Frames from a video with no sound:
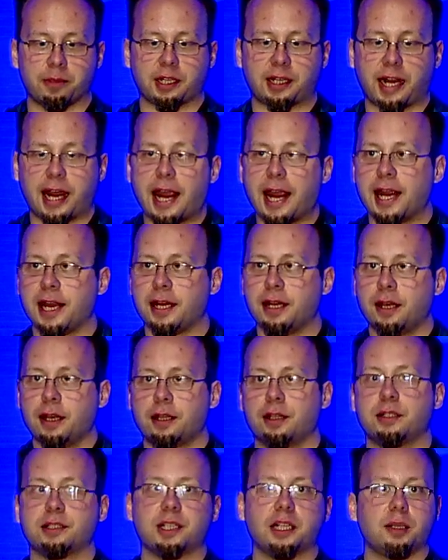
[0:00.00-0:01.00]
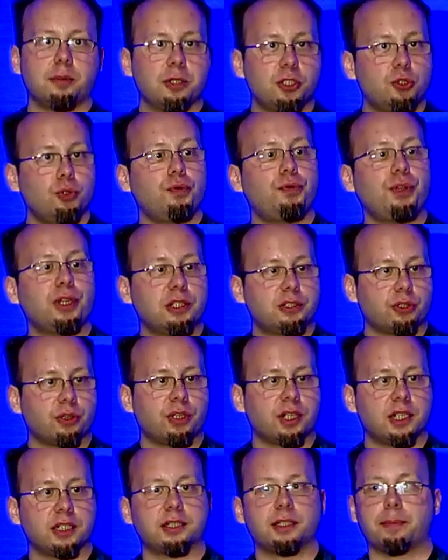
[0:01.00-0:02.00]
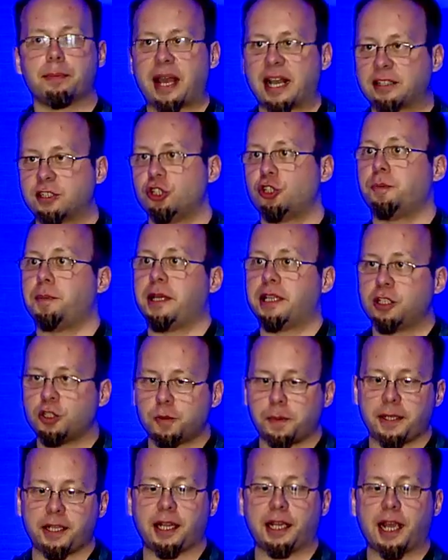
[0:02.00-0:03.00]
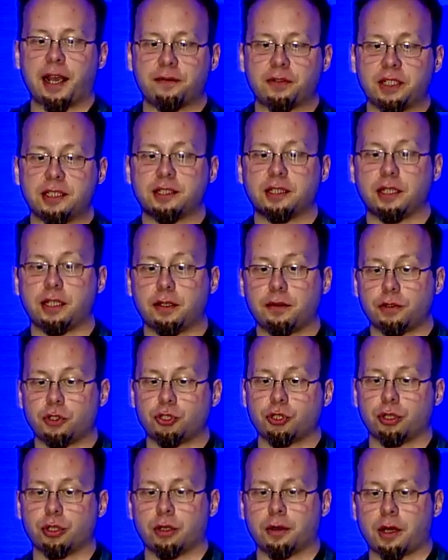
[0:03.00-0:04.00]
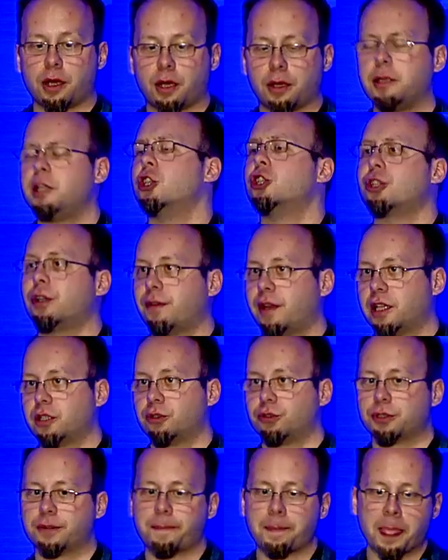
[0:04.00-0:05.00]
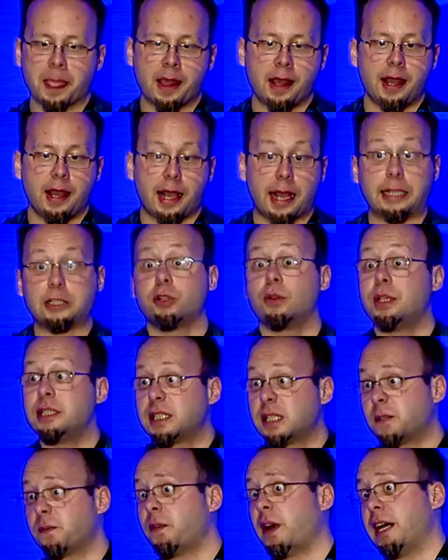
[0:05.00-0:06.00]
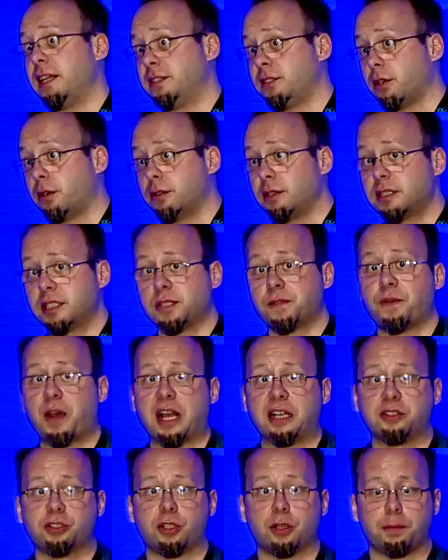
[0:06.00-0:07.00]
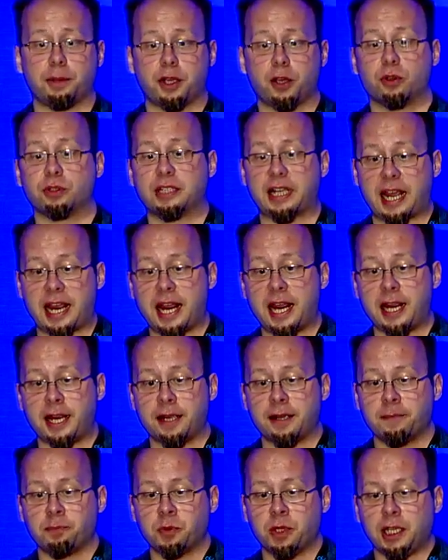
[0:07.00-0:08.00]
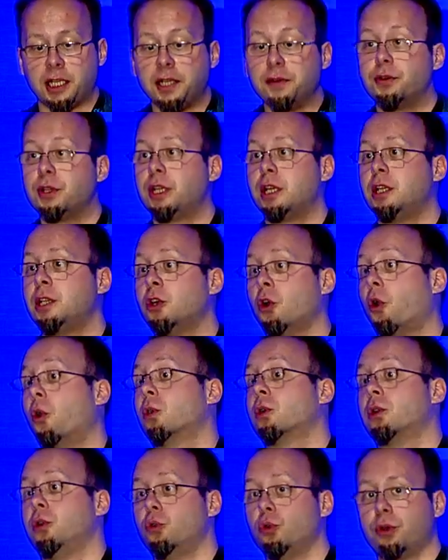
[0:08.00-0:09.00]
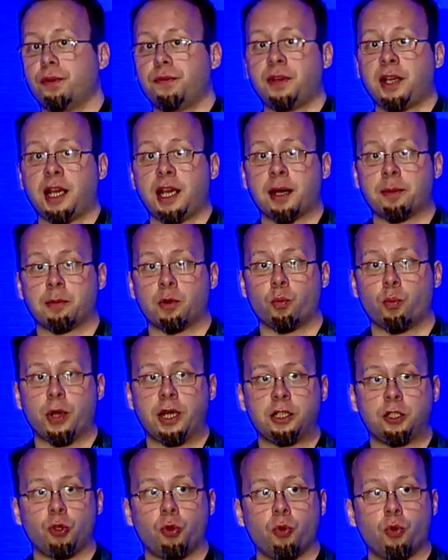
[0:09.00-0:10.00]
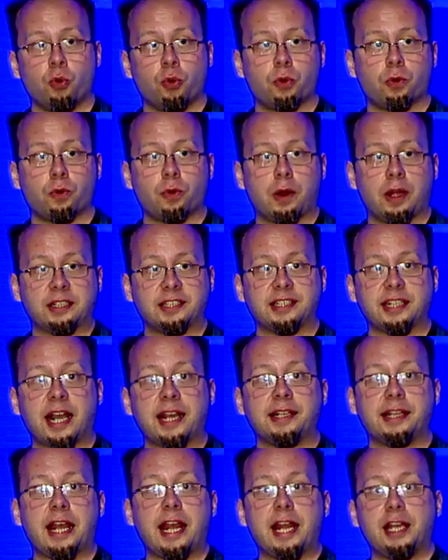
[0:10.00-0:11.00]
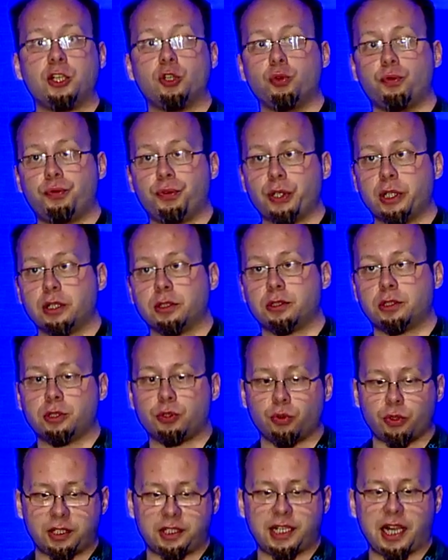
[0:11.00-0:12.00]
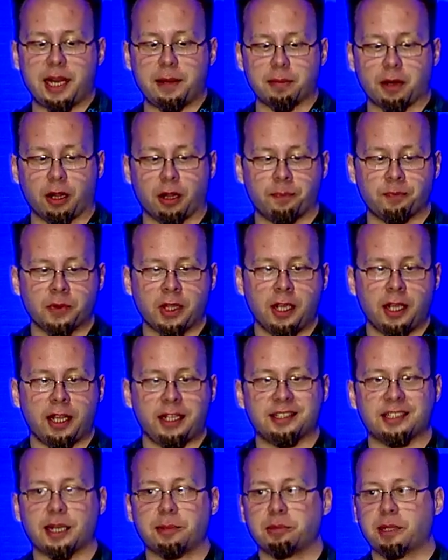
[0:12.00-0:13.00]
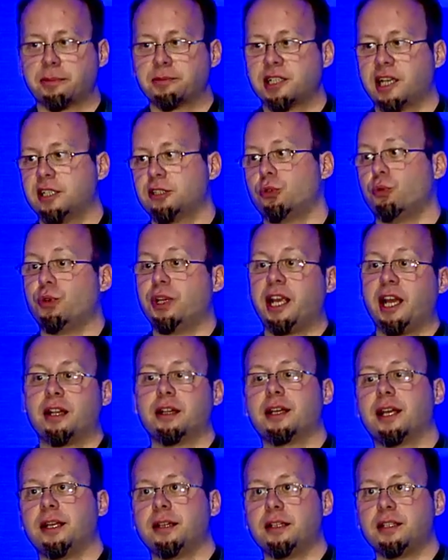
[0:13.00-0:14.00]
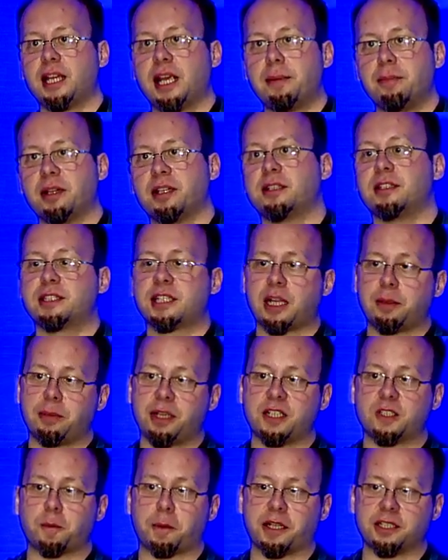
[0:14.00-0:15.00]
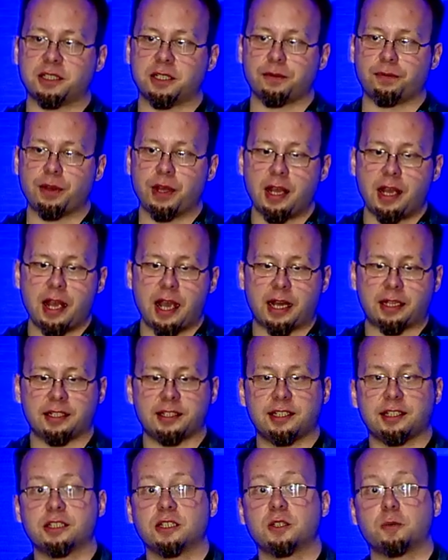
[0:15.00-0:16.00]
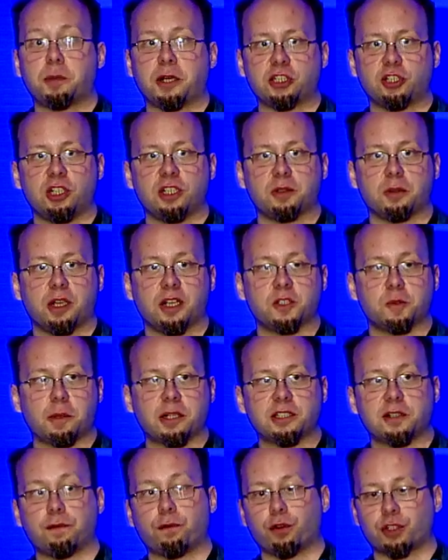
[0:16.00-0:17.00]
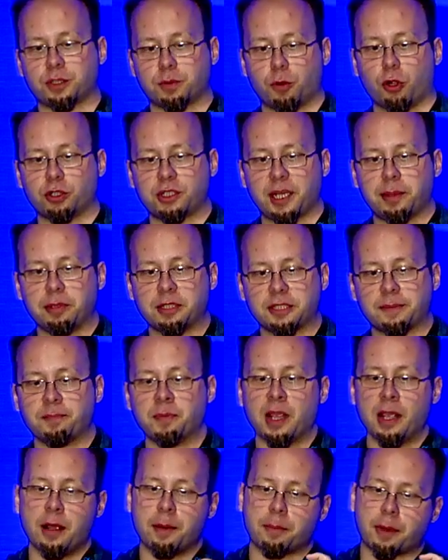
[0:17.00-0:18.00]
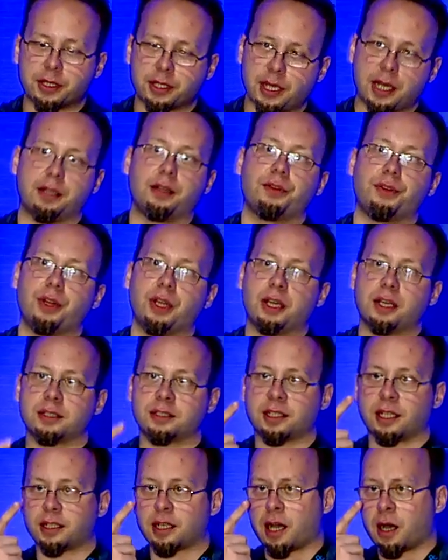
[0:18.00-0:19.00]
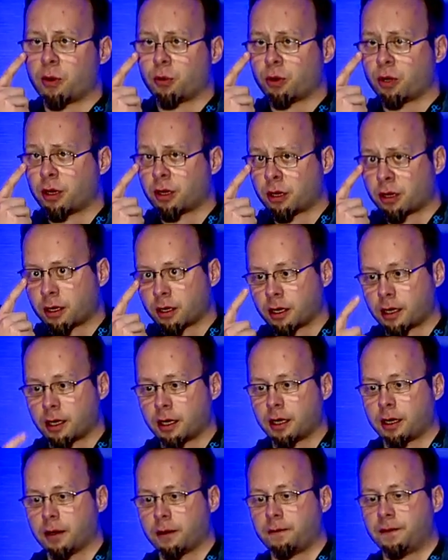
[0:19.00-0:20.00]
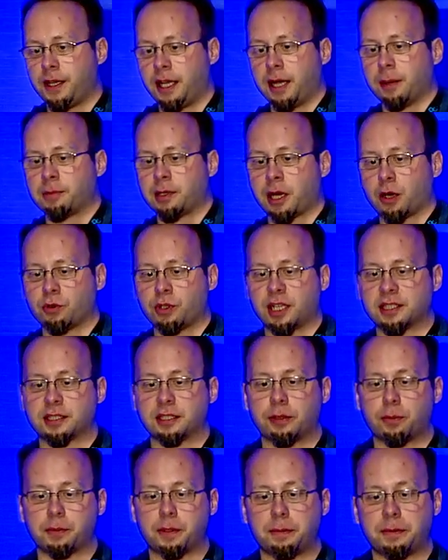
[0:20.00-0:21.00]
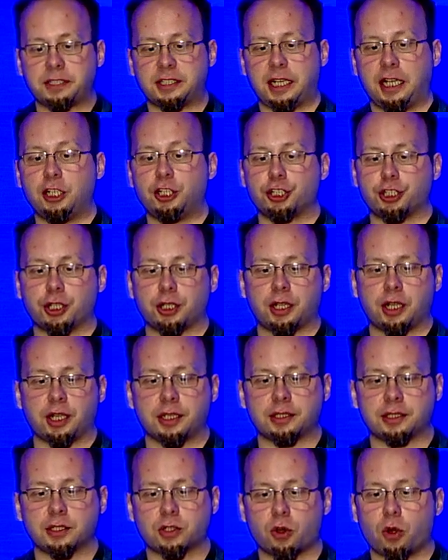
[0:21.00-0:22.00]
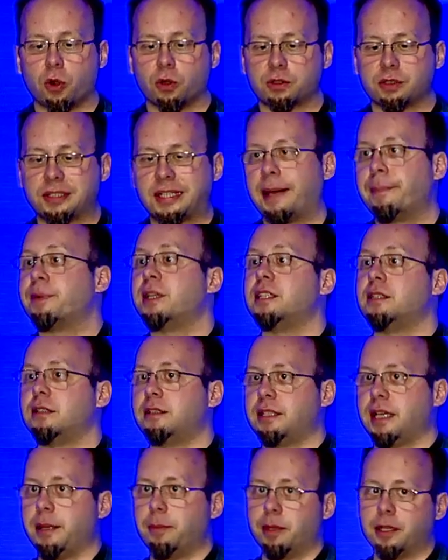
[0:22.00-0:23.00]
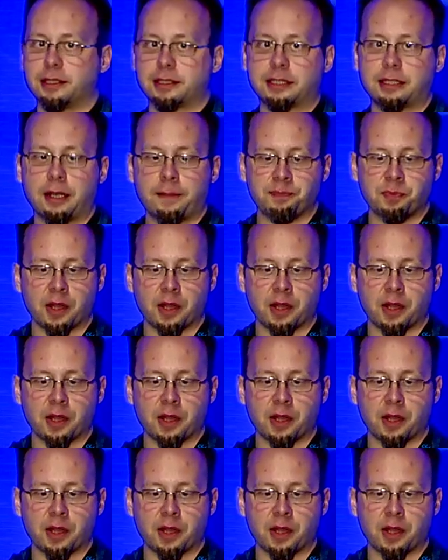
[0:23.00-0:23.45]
that, hey, there's going to be 2 fields on this, max HP and HP, they have these individual initial values. And so this is faster. This is faster because even in the old Lua VM, when you assign a new field to a table, it sometimes has to reallocate the table, and this can be expensive. And this is especially expensive for small tables. But the other thing is that our VM now does an optimization that's called templated tables,